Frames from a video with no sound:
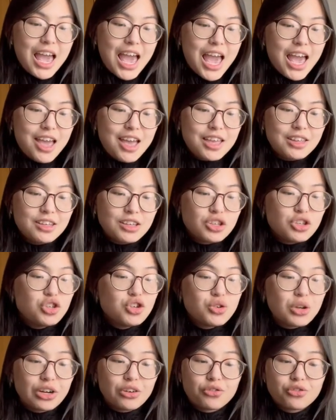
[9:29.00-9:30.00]
And
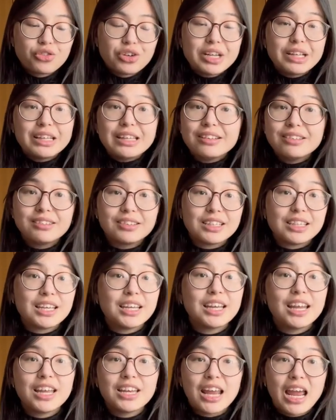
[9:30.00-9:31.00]
you can really see
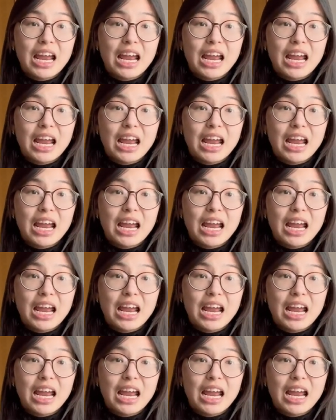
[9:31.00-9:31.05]
it in